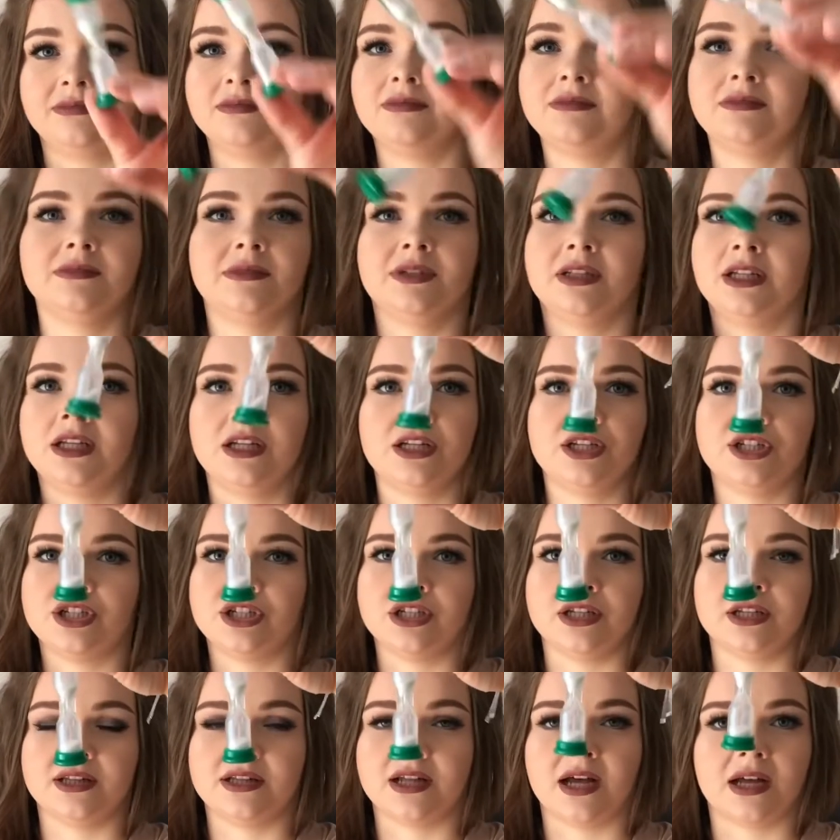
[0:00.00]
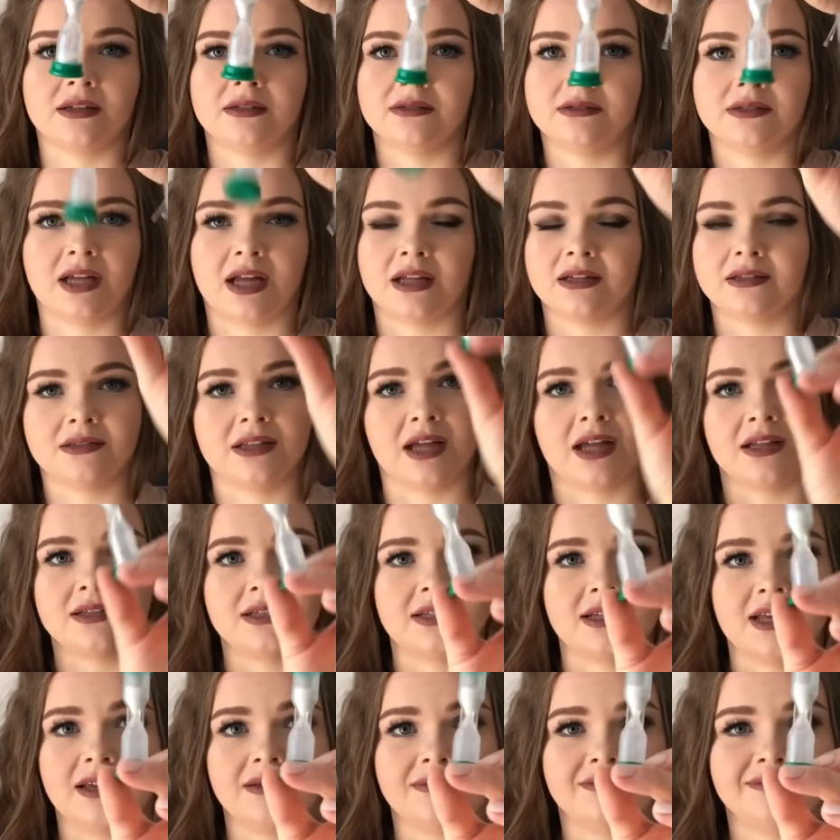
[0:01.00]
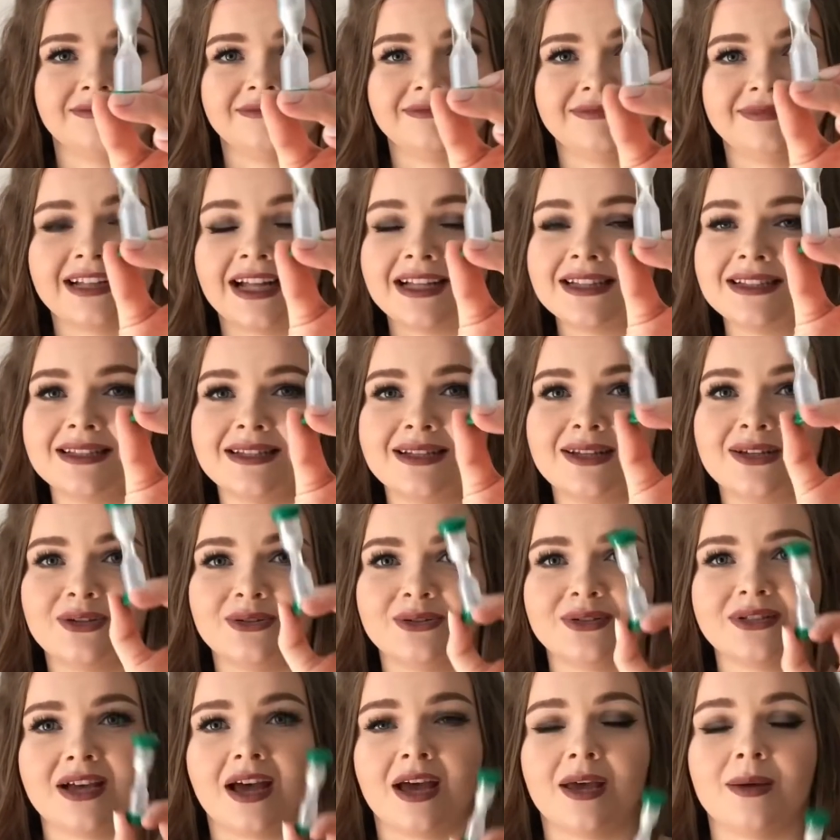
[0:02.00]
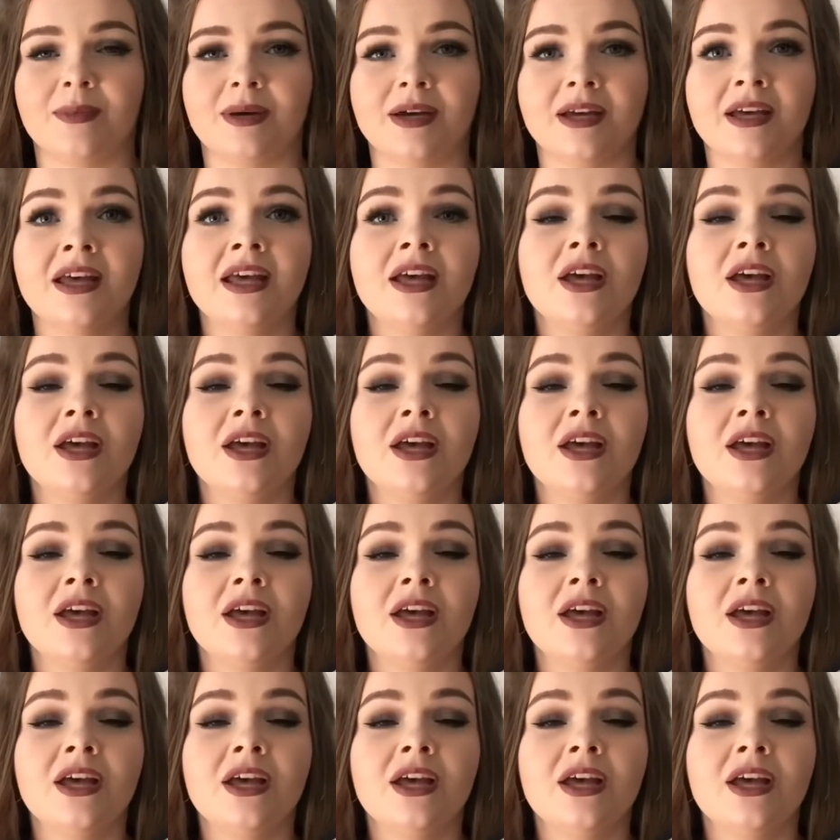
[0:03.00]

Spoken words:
Literally that's it. That's little timer.